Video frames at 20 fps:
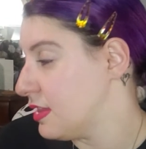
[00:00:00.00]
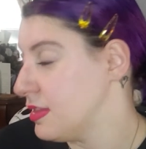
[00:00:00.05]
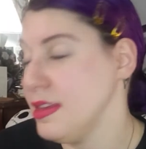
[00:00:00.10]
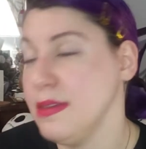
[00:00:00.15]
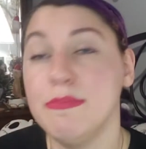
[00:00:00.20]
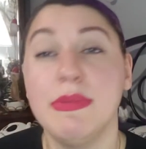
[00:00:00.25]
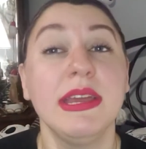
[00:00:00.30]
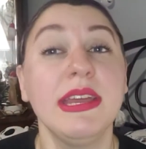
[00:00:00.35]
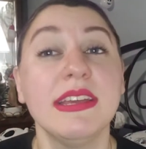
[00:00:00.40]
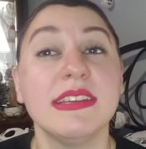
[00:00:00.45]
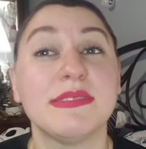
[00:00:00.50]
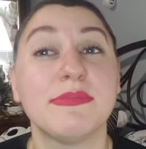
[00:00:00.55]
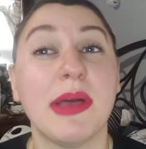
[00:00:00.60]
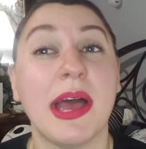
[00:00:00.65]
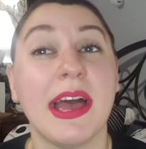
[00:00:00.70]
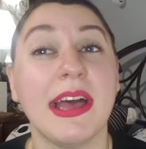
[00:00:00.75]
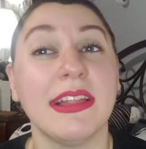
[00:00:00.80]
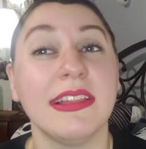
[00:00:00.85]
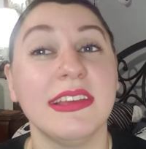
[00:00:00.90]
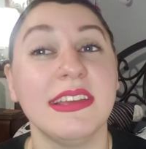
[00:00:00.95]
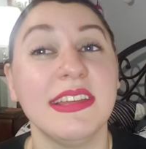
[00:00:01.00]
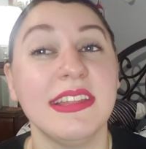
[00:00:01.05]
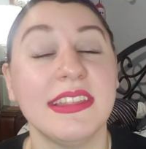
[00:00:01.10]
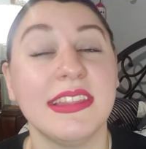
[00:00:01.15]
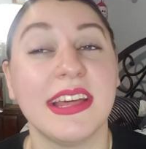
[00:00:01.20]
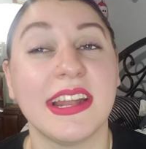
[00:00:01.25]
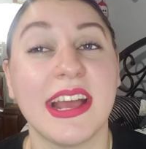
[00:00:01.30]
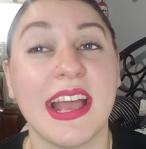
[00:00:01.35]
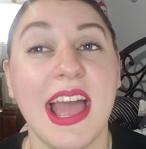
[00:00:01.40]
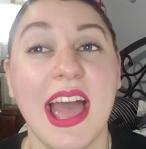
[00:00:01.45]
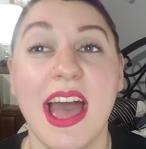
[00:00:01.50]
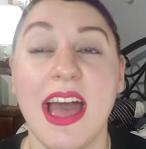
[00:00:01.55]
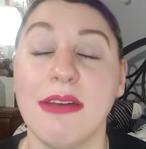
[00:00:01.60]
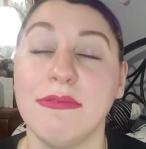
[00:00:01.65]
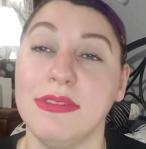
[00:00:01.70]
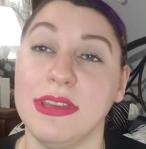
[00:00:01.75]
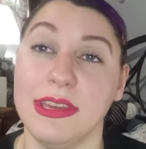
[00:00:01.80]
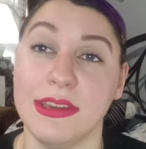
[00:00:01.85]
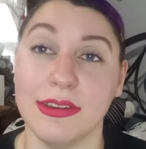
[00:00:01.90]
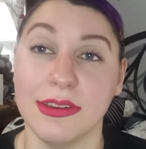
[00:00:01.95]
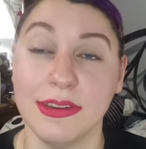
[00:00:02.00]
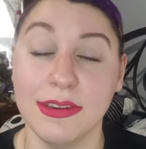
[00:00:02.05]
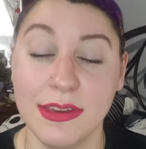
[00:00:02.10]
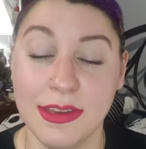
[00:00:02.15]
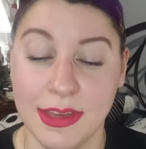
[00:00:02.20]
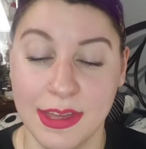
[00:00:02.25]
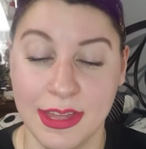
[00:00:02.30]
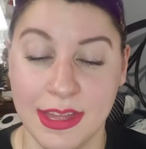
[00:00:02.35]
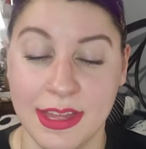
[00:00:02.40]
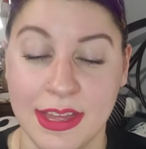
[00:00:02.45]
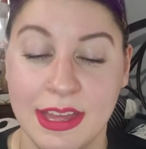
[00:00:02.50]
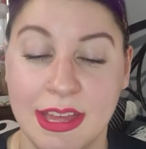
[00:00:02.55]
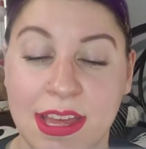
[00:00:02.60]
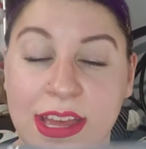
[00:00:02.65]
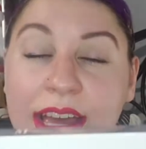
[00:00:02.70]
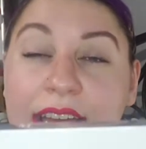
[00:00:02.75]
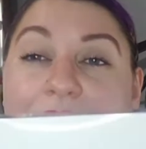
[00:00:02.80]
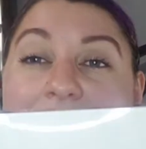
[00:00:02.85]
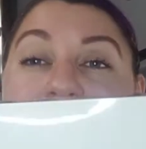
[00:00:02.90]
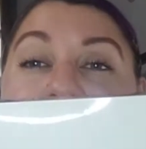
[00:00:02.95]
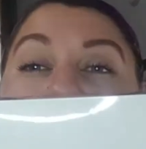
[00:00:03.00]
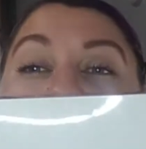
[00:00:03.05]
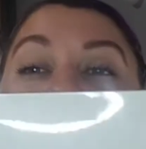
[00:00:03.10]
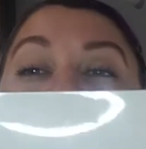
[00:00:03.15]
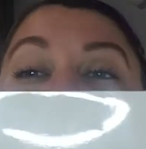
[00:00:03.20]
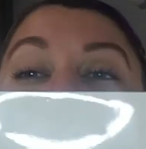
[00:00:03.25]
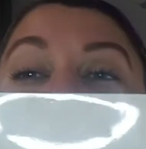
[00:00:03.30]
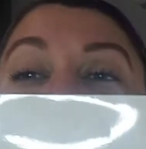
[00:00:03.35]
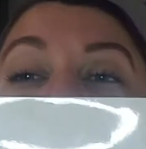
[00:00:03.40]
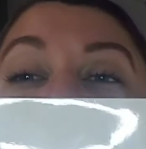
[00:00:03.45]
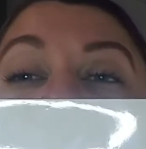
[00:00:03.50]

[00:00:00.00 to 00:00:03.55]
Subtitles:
the biggest palette that I have here, is the